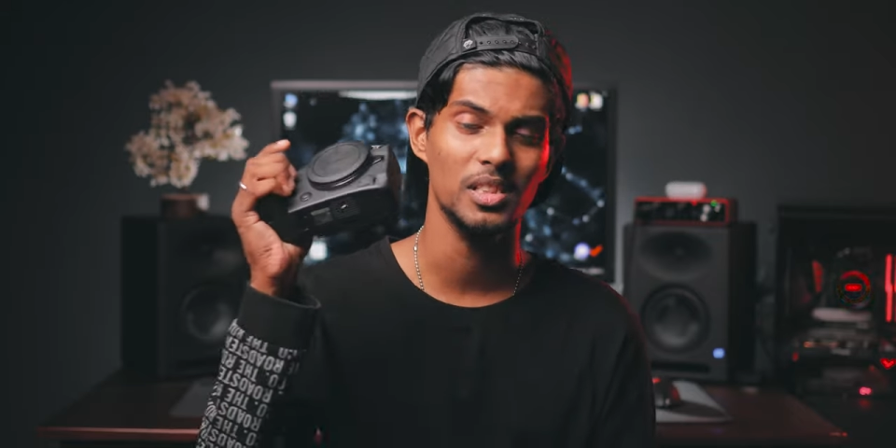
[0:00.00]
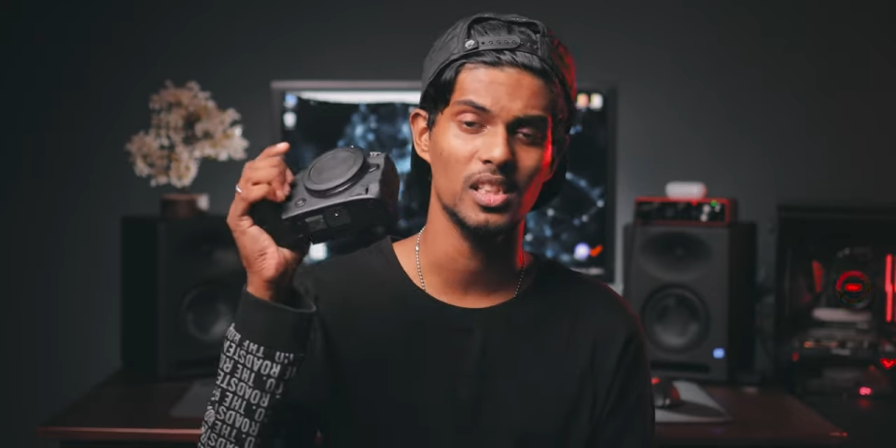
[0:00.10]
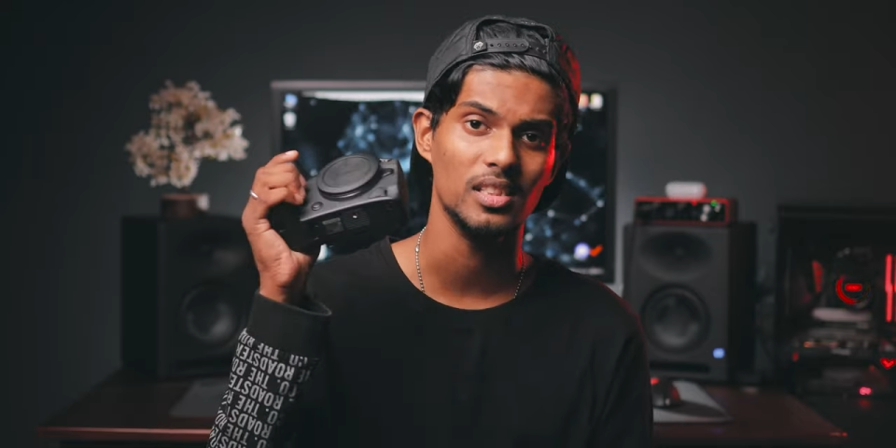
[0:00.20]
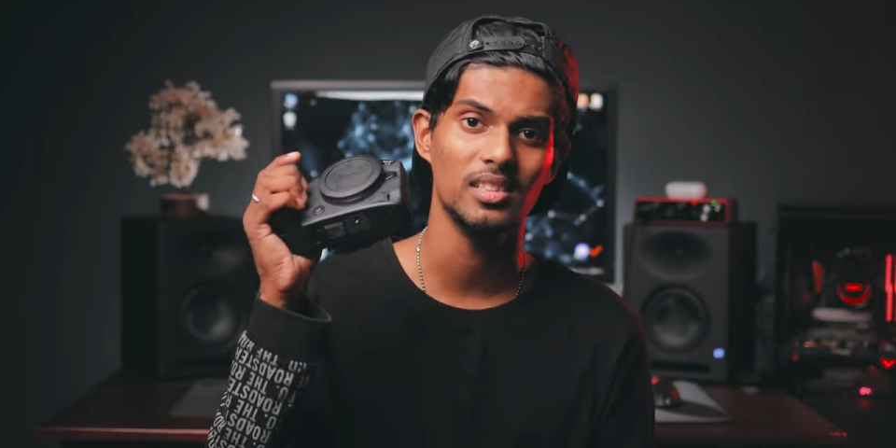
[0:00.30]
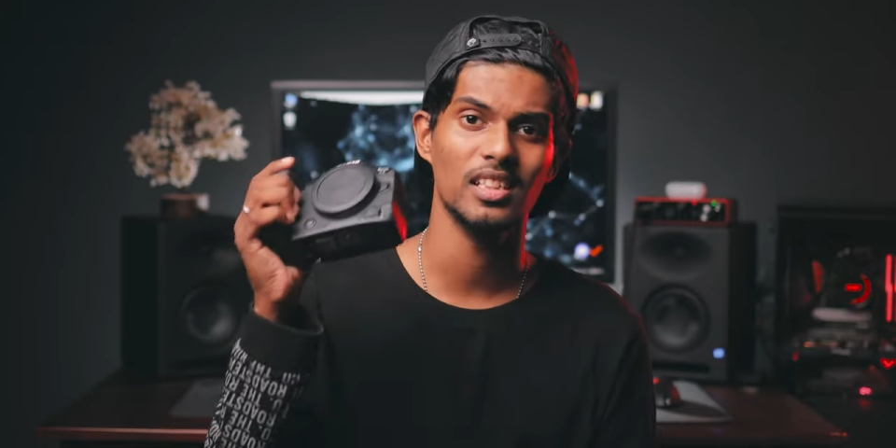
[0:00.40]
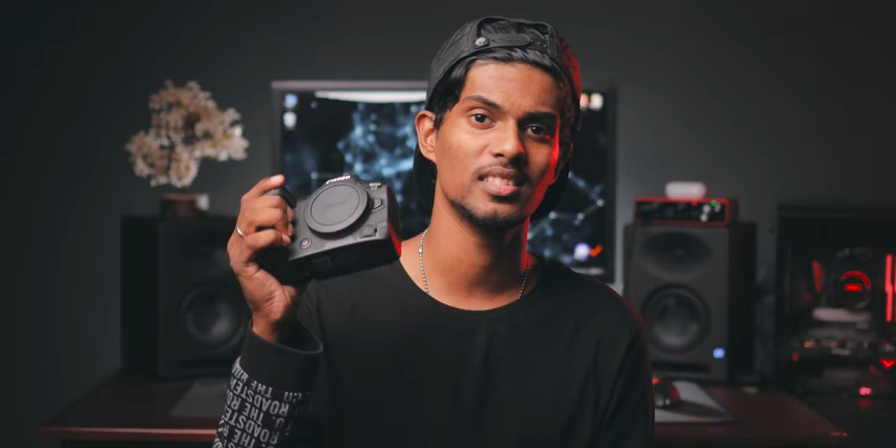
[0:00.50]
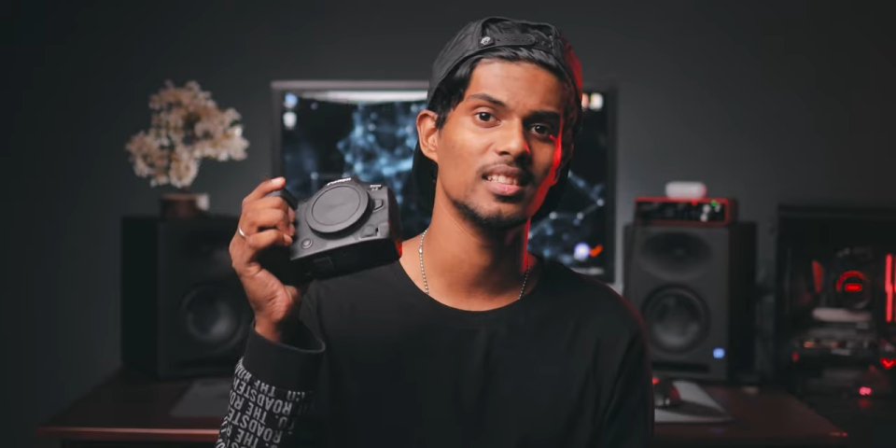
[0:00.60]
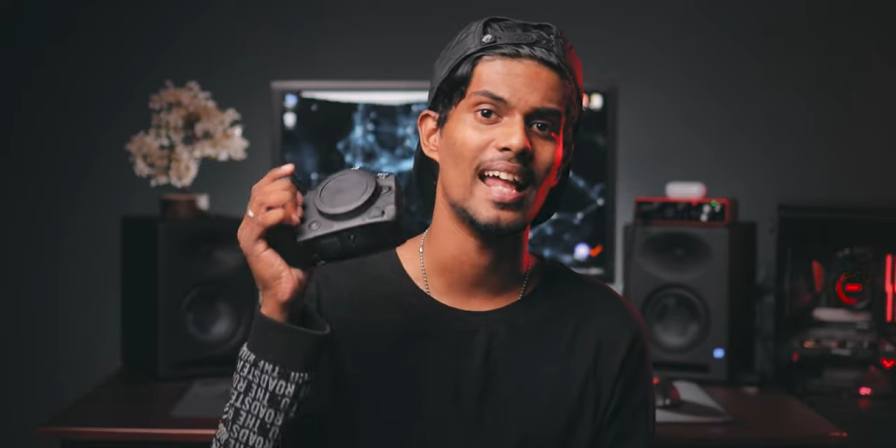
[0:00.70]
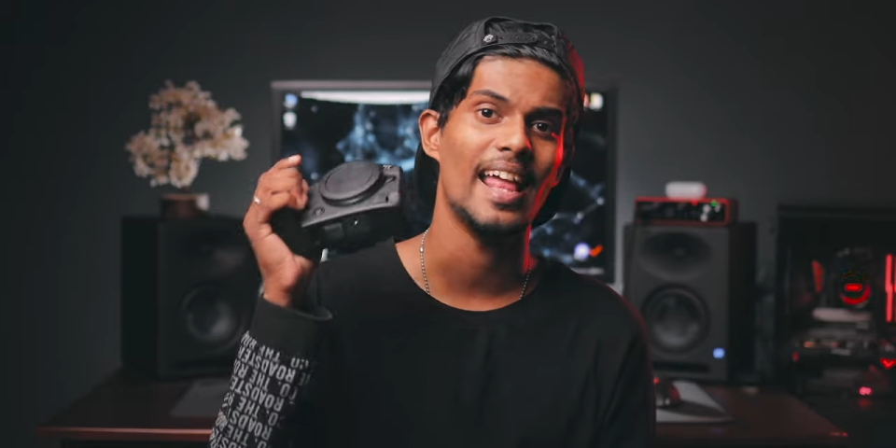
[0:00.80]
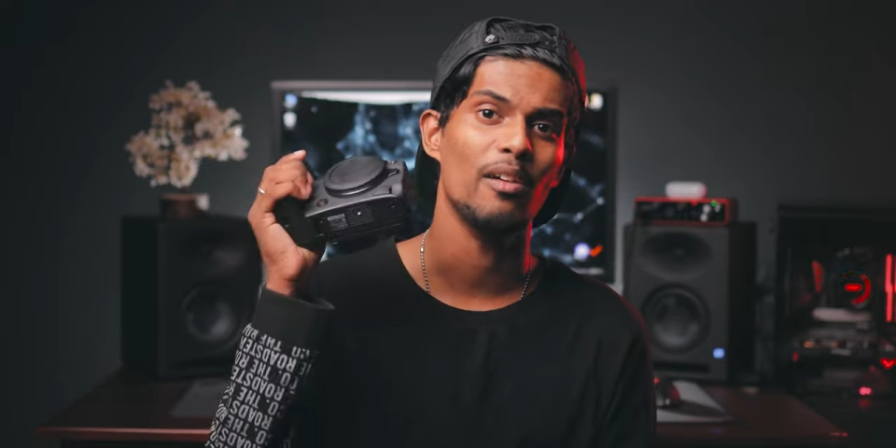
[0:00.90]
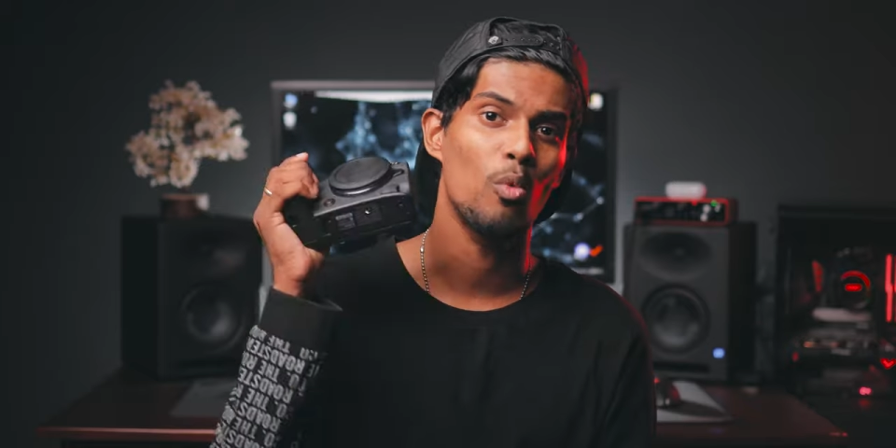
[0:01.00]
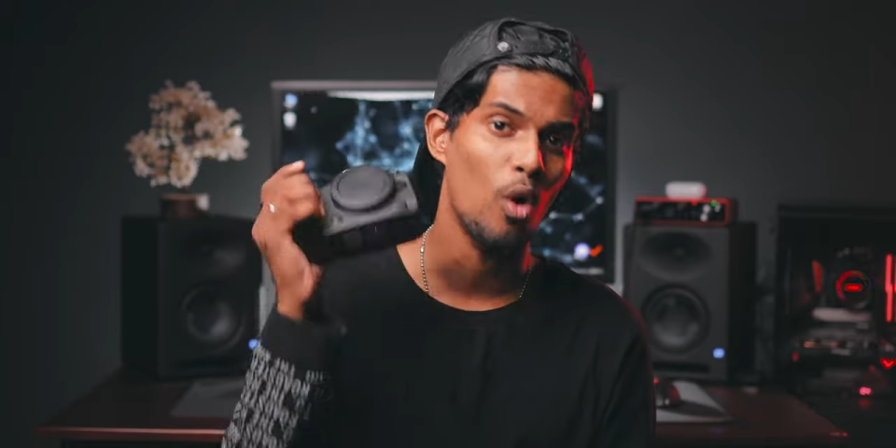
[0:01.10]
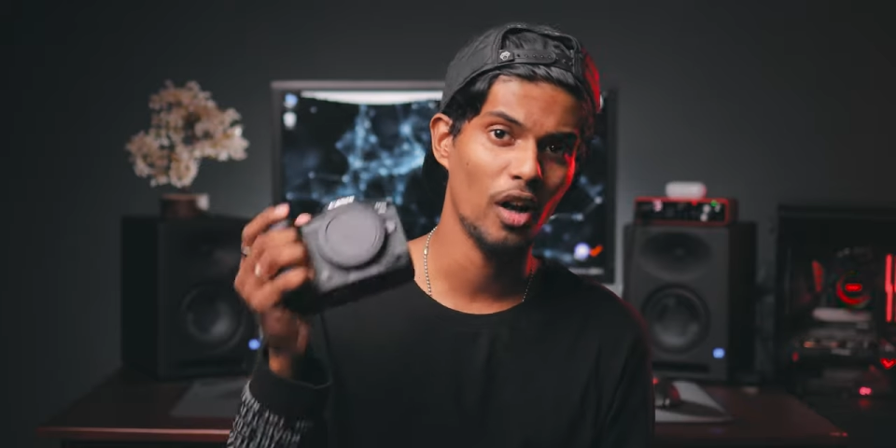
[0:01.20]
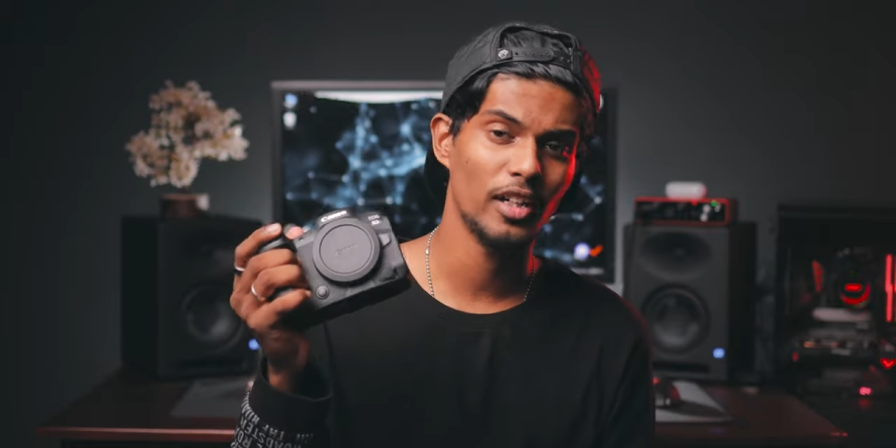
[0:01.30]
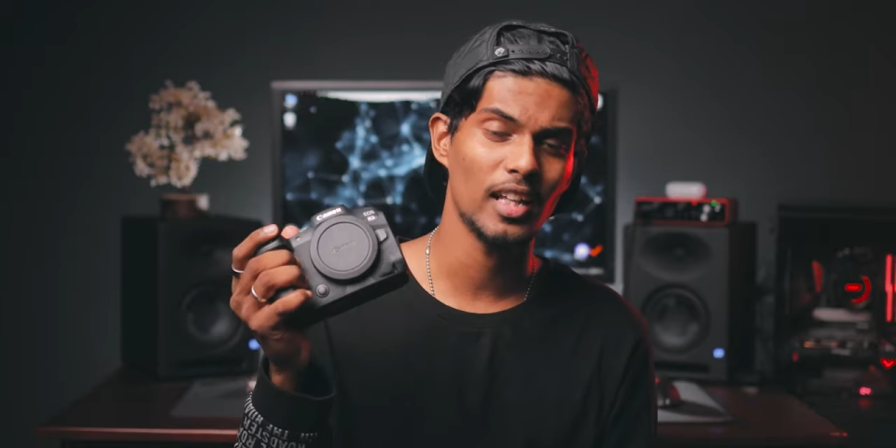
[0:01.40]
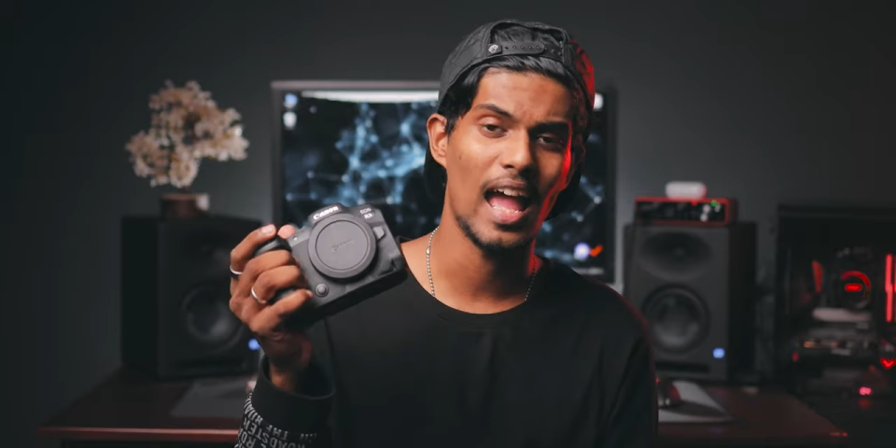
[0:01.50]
the results that I want,